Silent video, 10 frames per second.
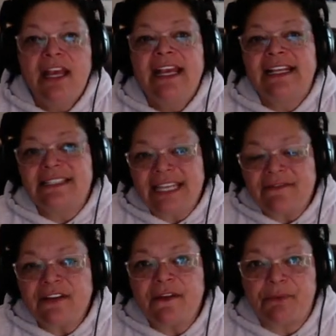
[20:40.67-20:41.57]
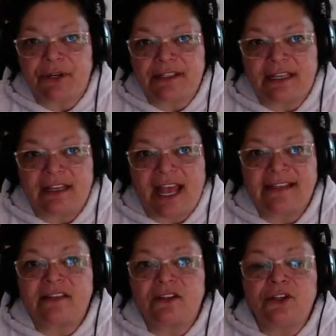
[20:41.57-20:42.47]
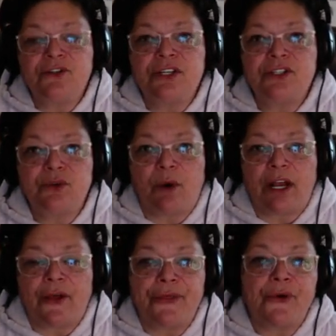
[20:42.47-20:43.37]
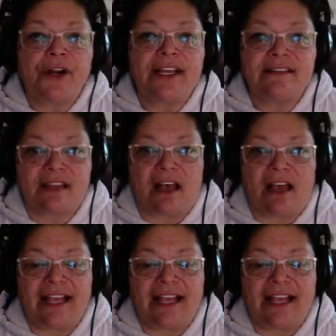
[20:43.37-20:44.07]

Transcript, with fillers: conceived of the prison as a solution to what authorities saw